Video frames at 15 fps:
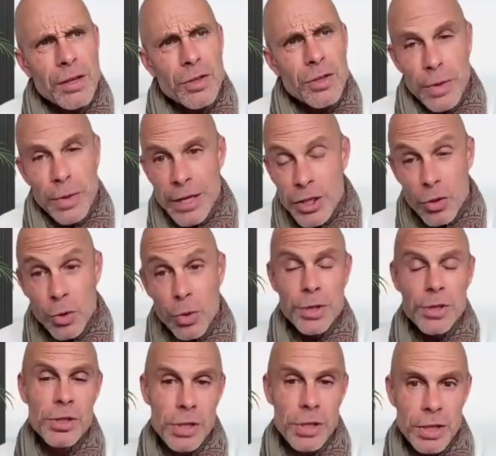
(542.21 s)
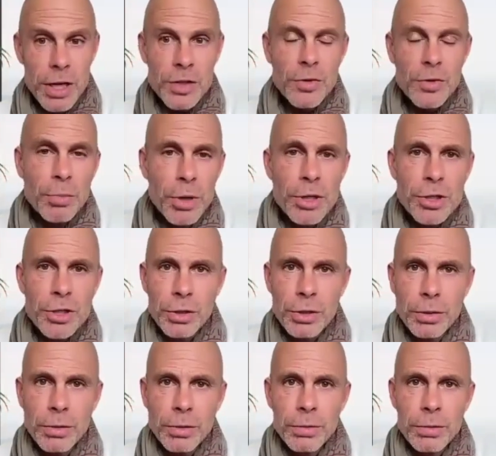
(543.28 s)
So they saw this successful person
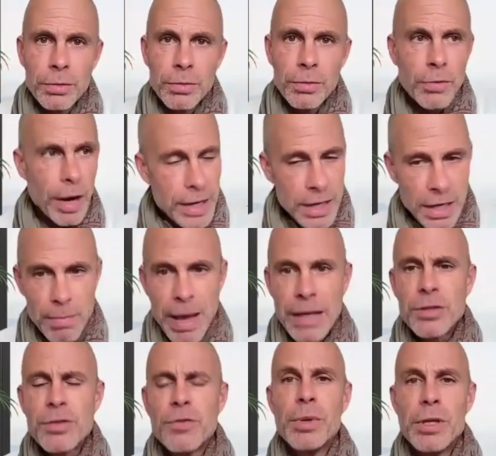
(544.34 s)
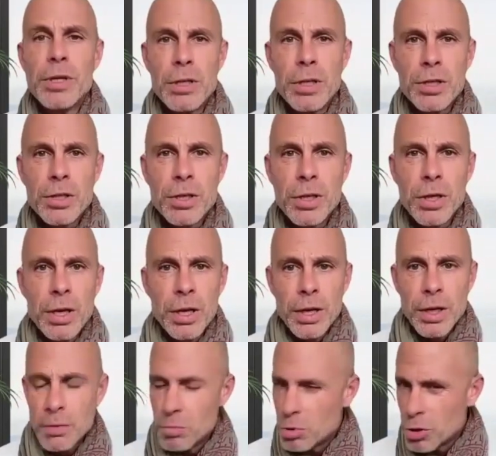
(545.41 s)
running a massive business,
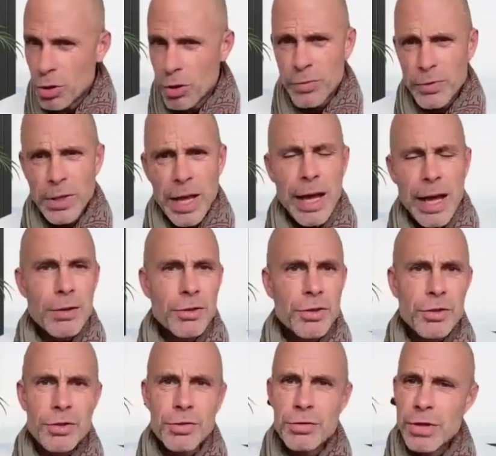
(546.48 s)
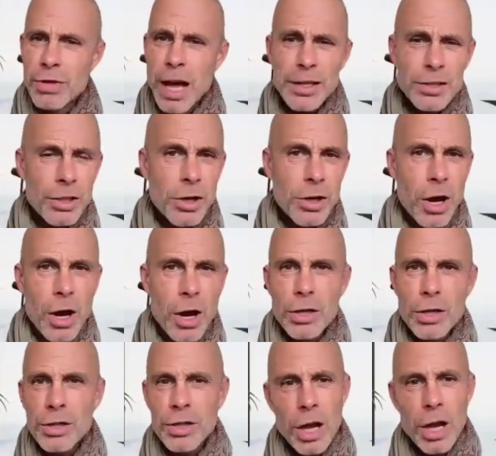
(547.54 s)
beautiful house, nice
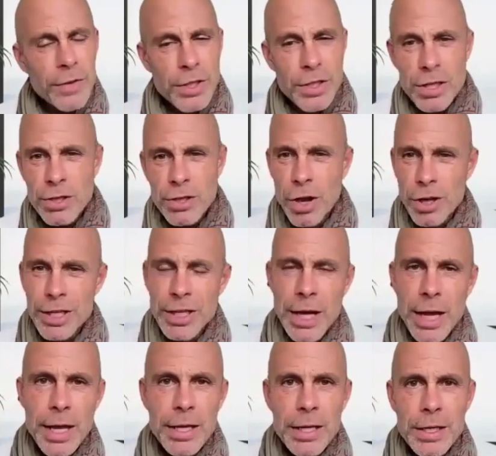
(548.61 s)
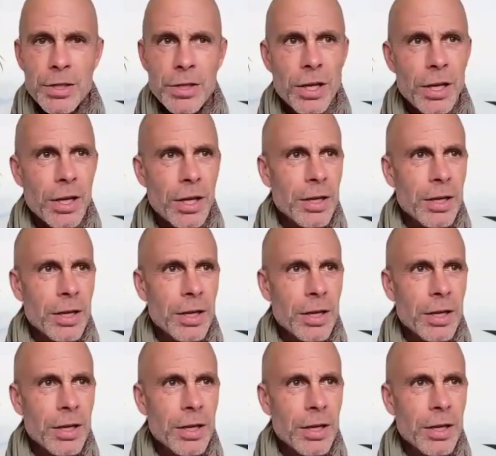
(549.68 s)
cars, overseas holidays,